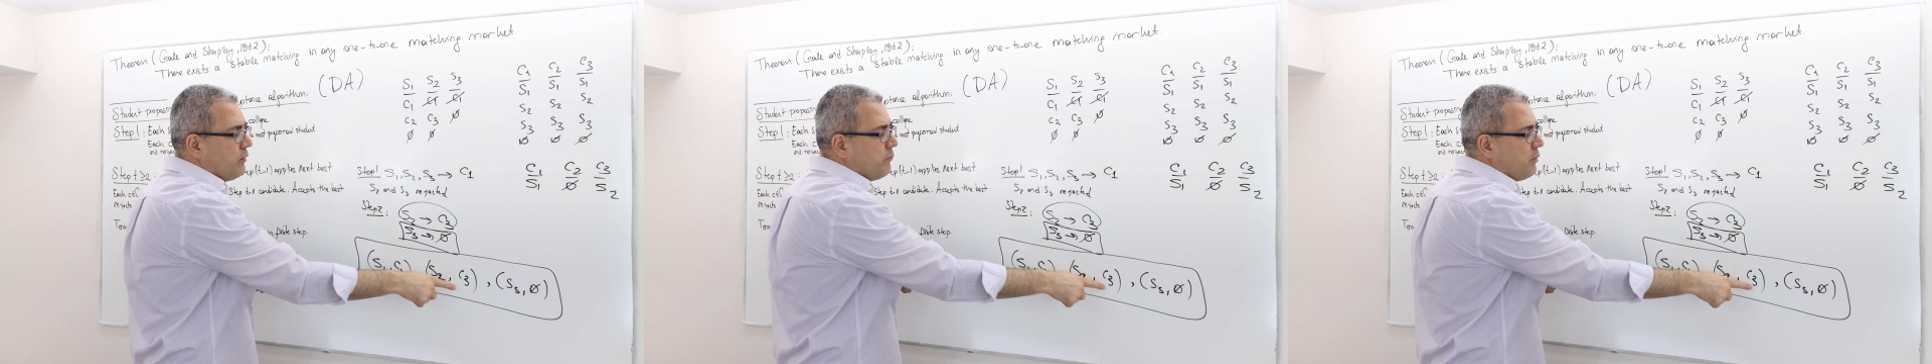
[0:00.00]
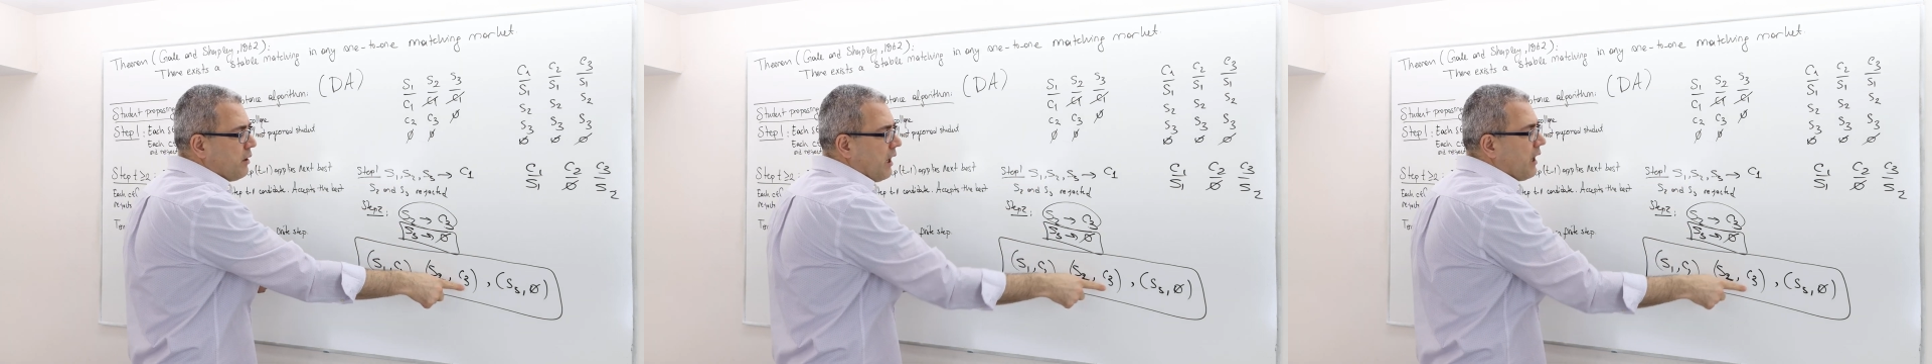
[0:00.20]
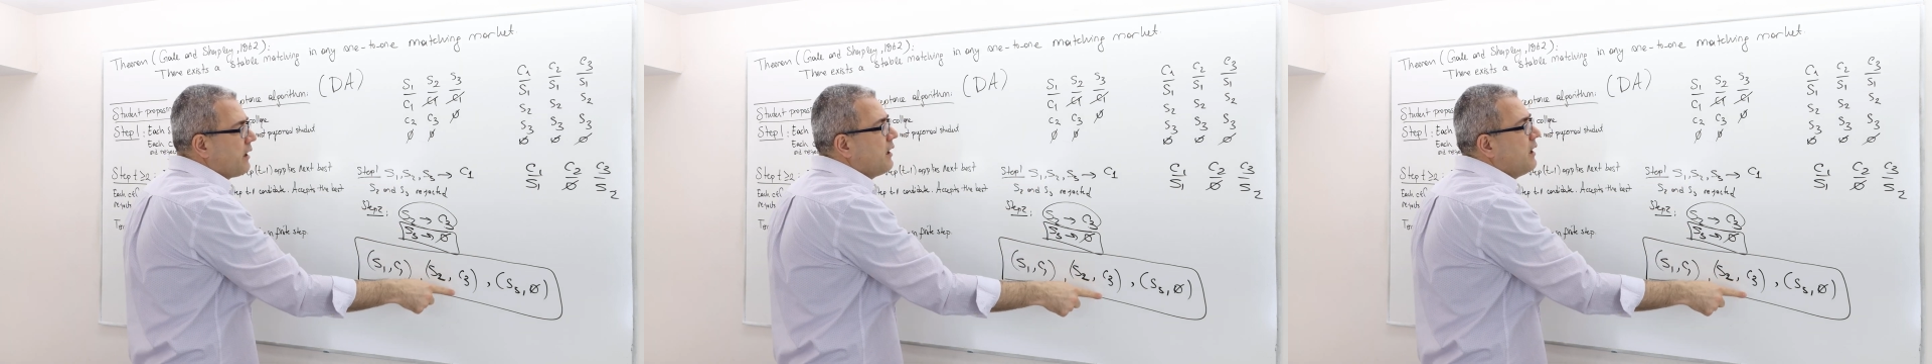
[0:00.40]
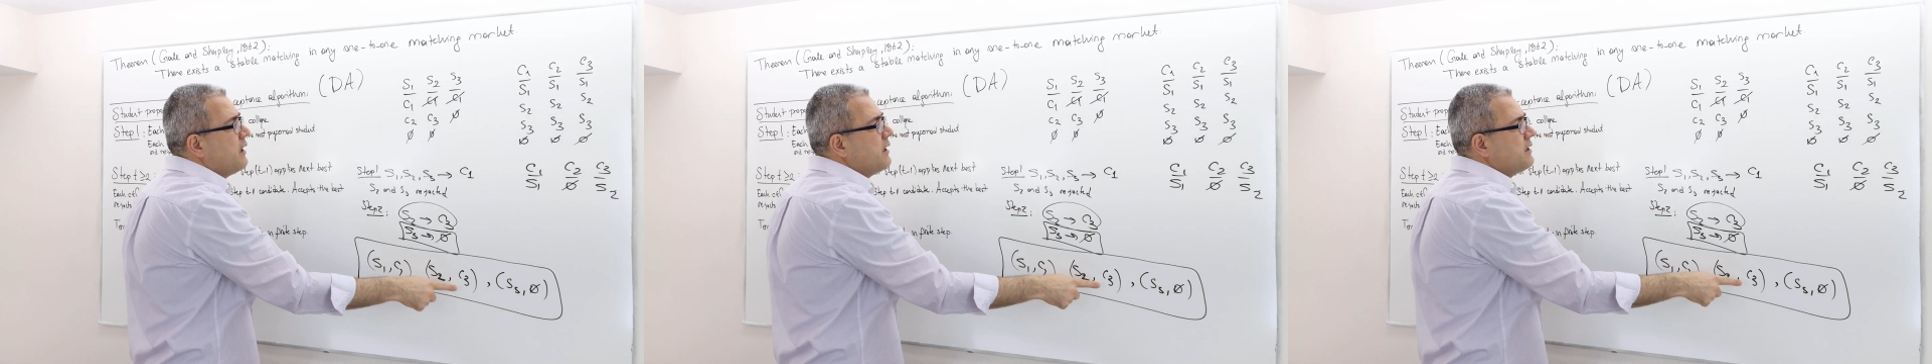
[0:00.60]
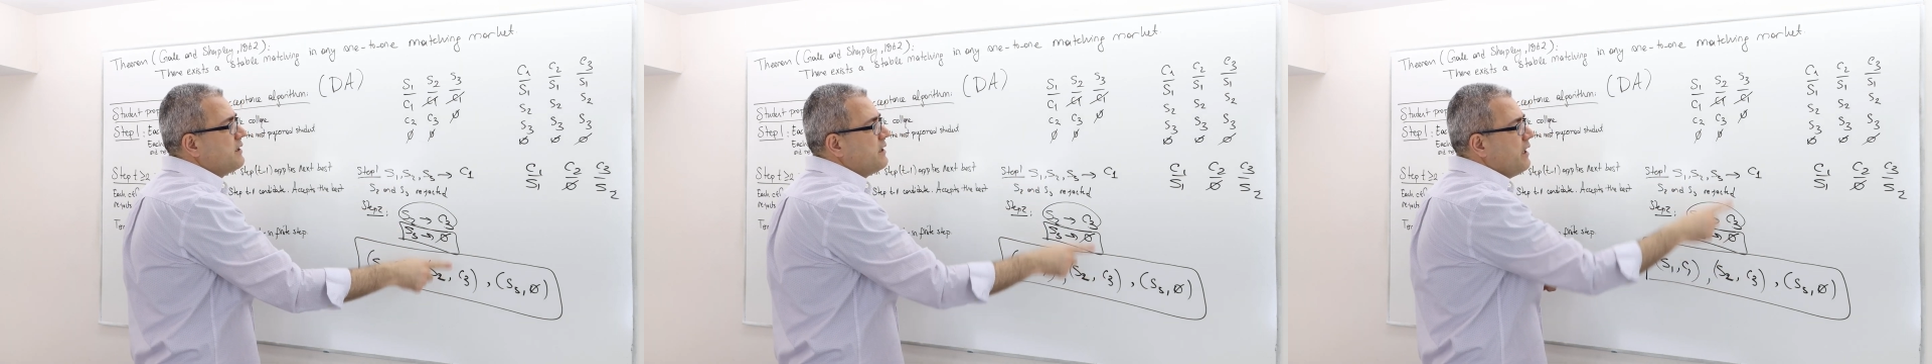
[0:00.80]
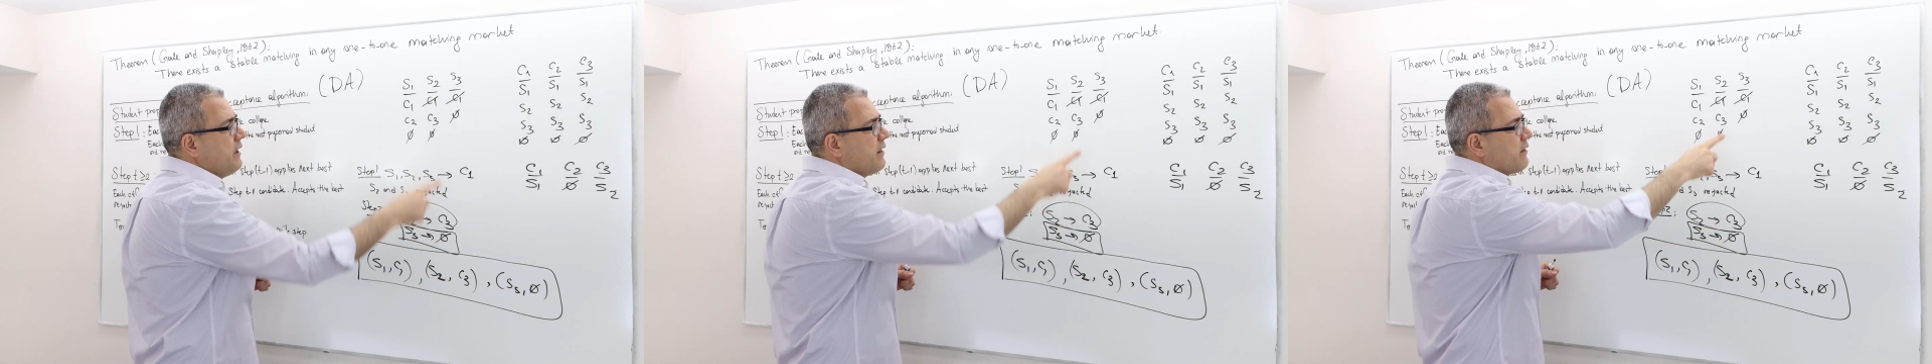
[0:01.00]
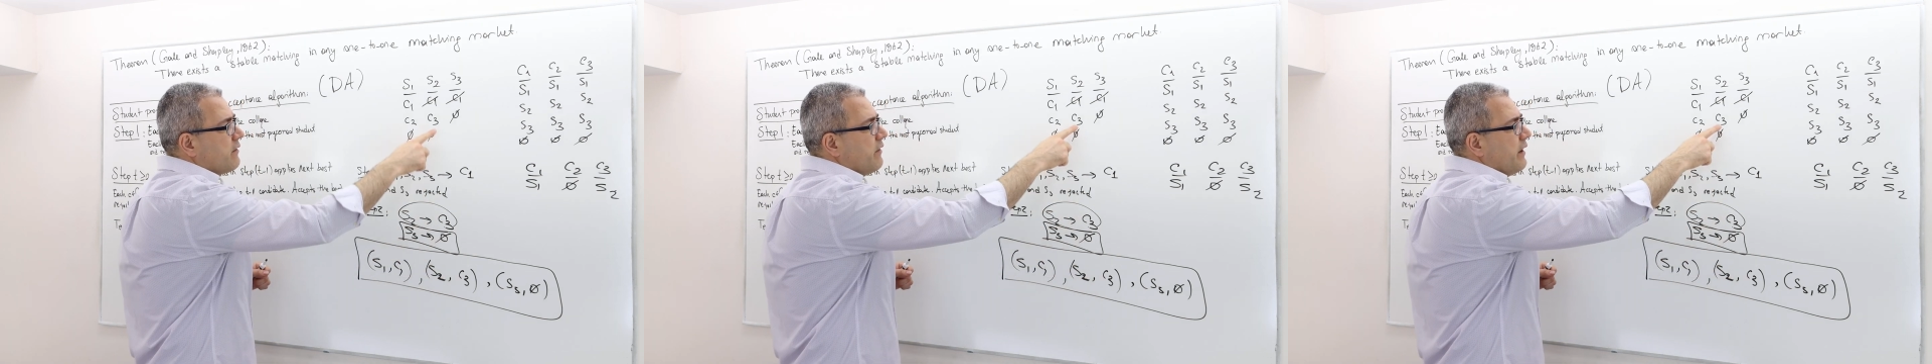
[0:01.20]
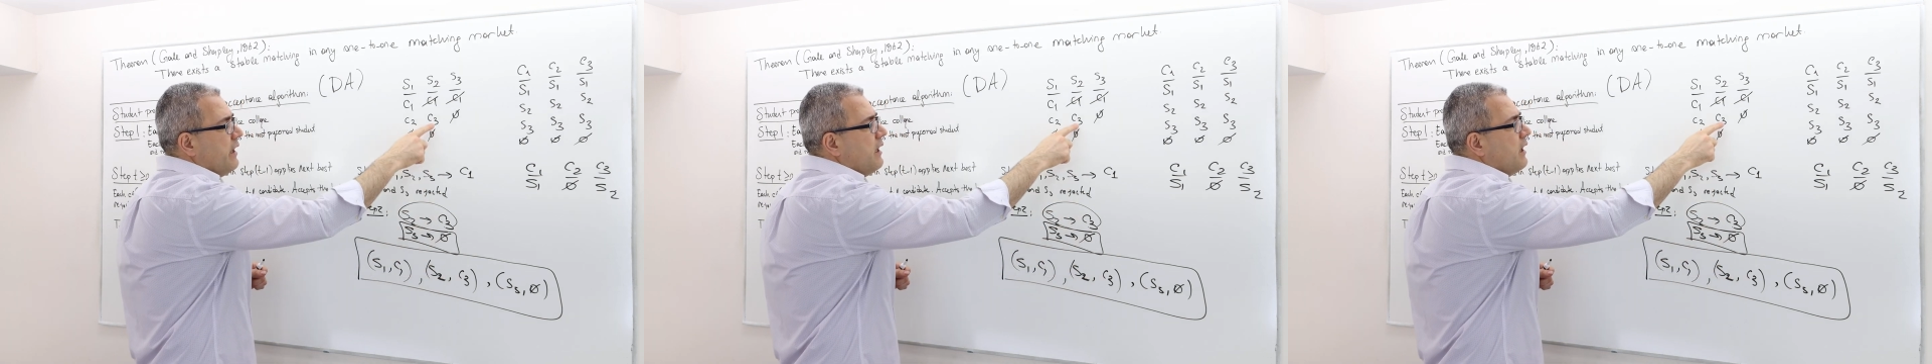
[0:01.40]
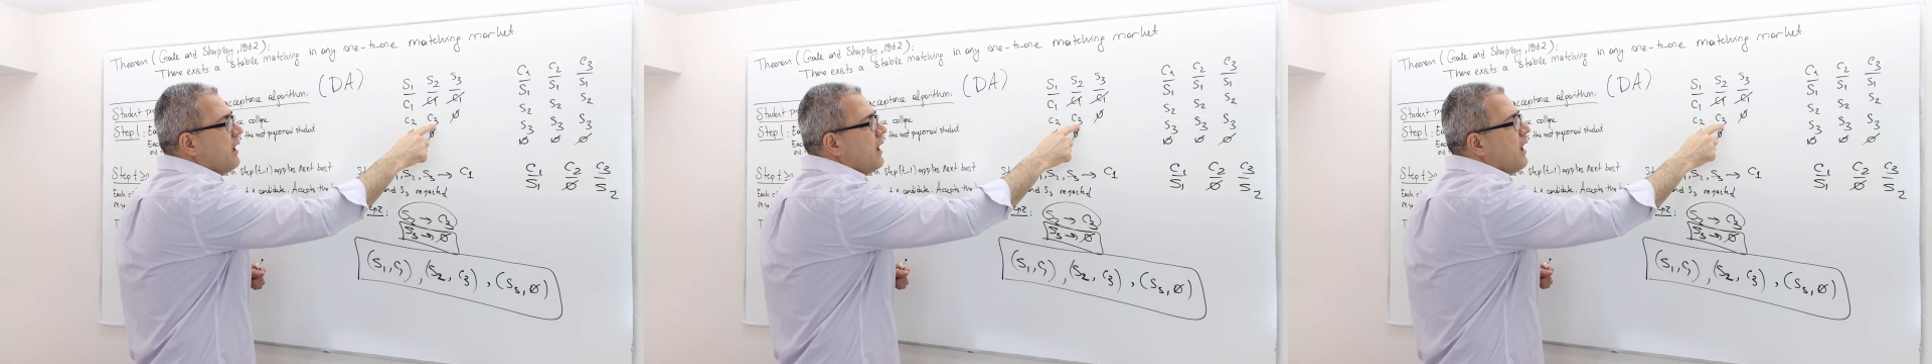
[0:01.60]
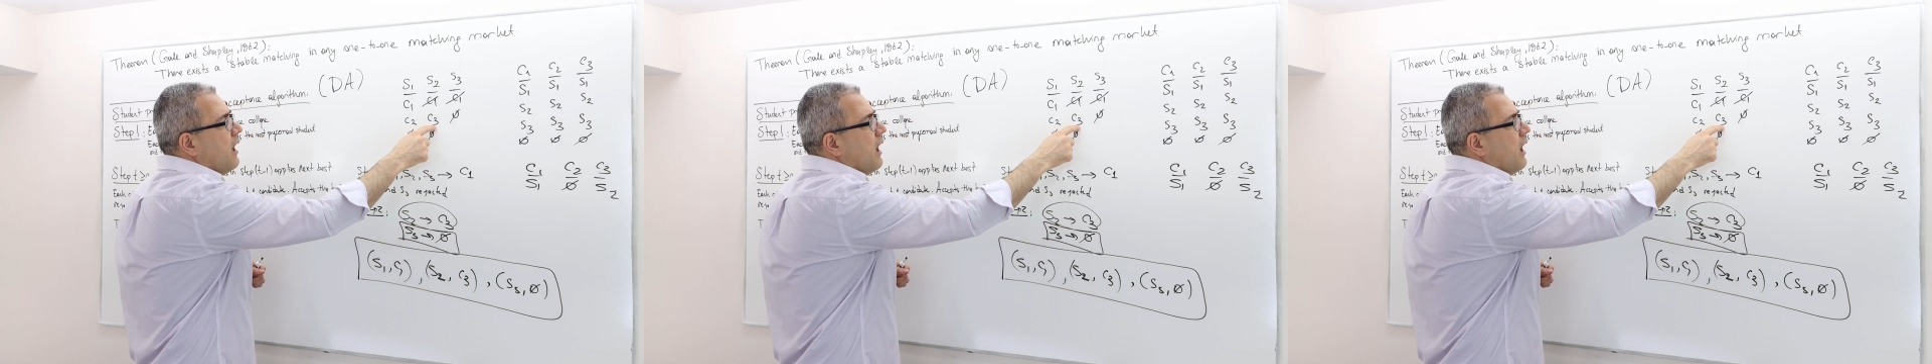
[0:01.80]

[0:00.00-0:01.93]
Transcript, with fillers: to block C3